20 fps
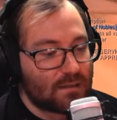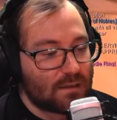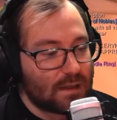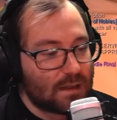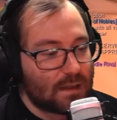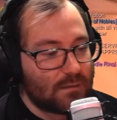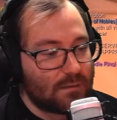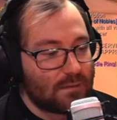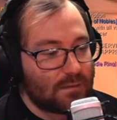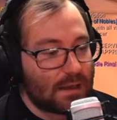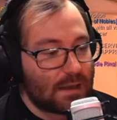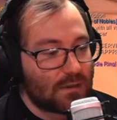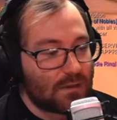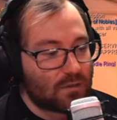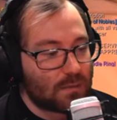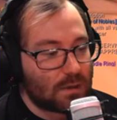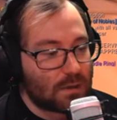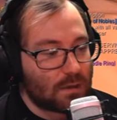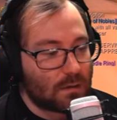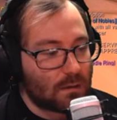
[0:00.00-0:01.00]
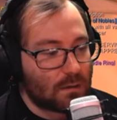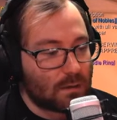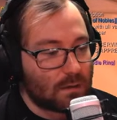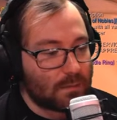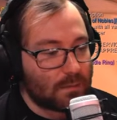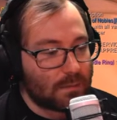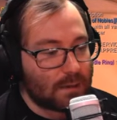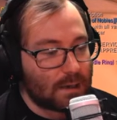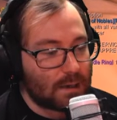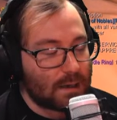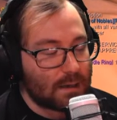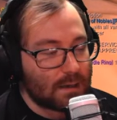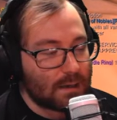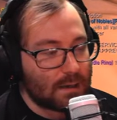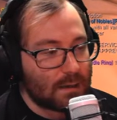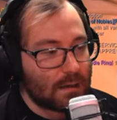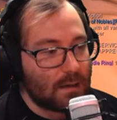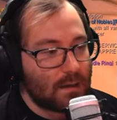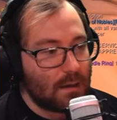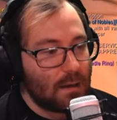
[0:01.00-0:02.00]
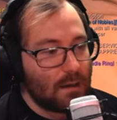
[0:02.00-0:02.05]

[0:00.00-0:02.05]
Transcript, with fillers: left, that is when you're going to pocket.